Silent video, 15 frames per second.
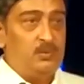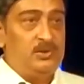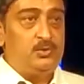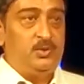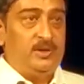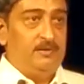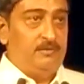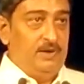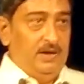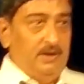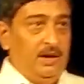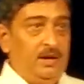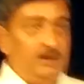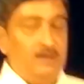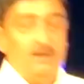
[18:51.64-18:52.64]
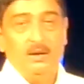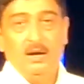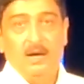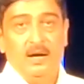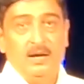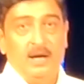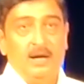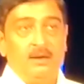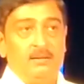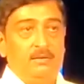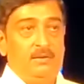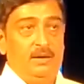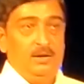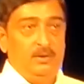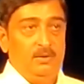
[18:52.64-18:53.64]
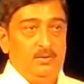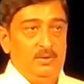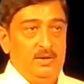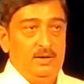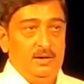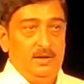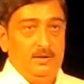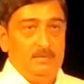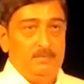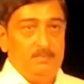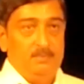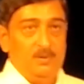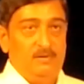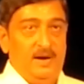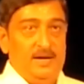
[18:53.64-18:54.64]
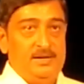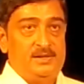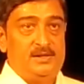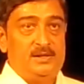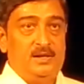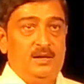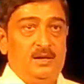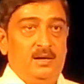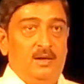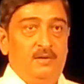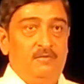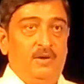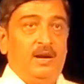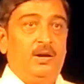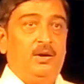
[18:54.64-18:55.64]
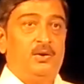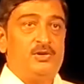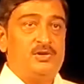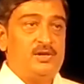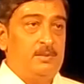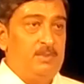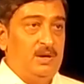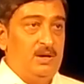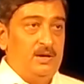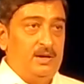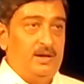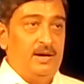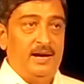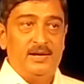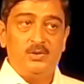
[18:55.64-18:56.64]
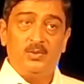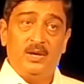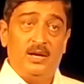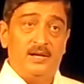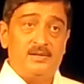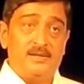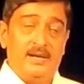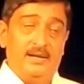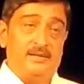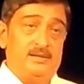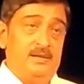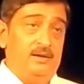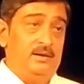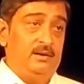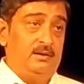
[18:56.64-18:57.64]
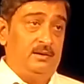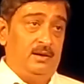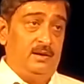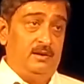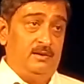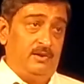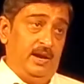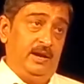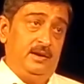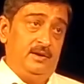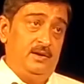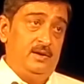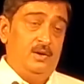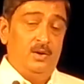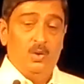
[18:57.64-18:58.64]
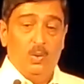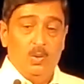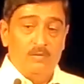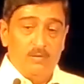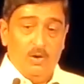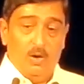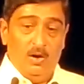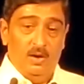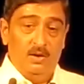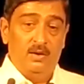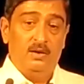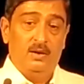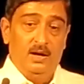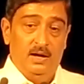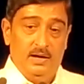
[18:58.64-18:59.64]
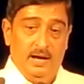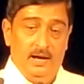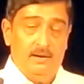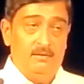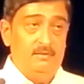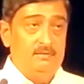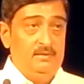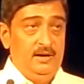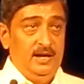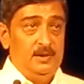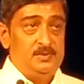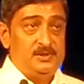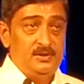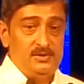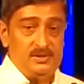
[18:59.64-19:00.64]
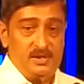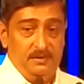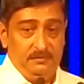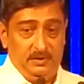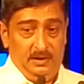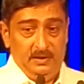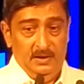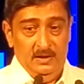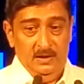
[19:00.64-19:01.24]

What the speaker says: which we have retained, again, provides very good stability as well as excellent ride. Overall, again, helps in safety.